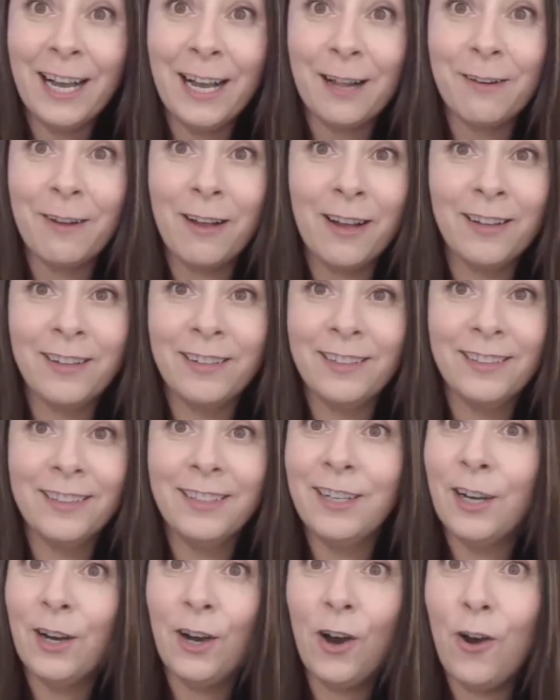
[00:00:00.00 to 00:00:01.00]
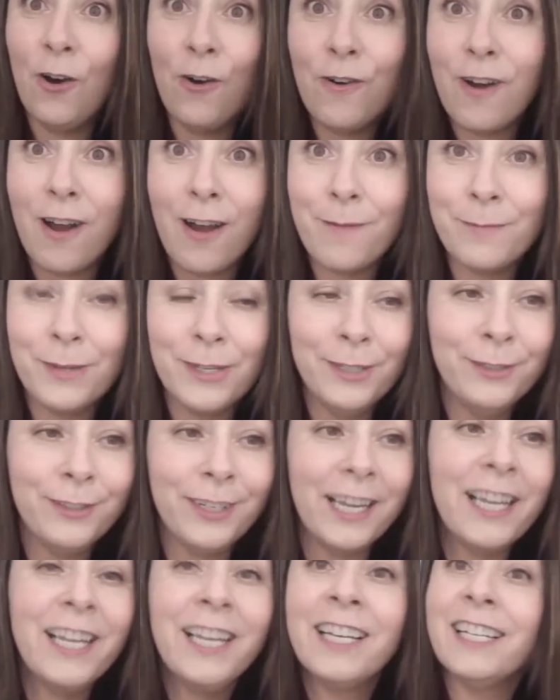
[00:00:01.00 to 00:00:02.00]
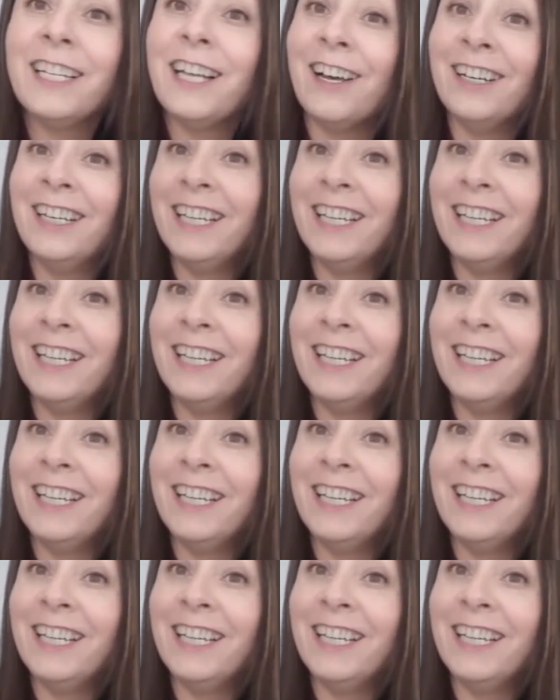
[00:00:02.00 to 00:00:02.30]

Like, all right, Moody.